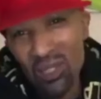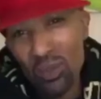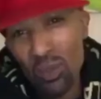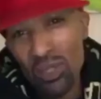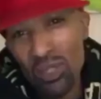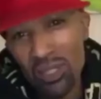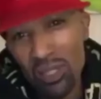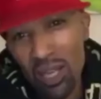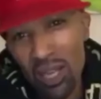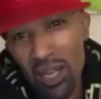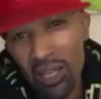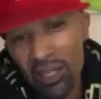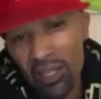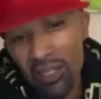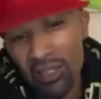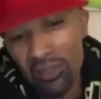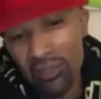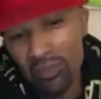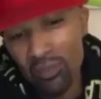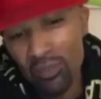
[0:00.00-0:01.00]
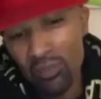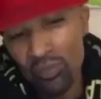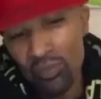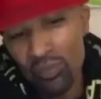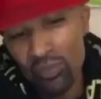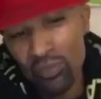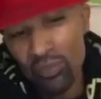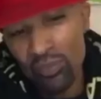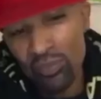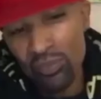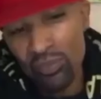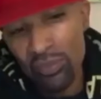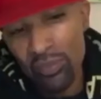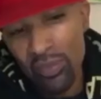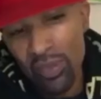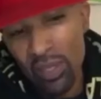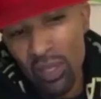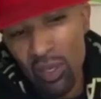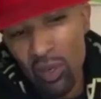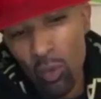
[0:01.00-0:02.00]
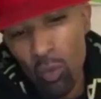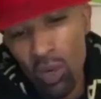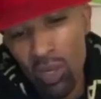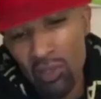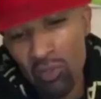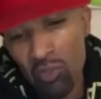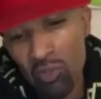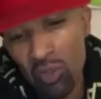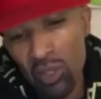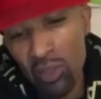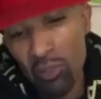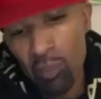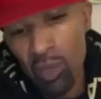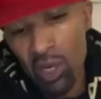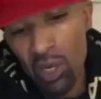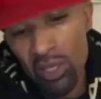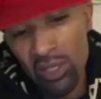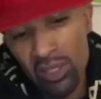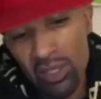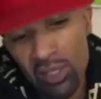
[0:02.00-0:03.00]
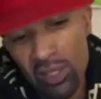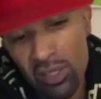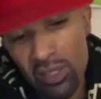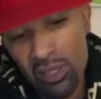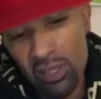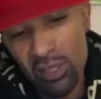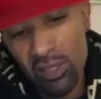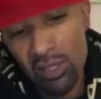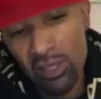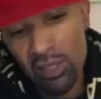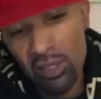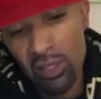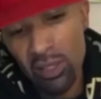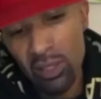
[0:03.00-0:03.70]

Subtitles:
was like one for the masters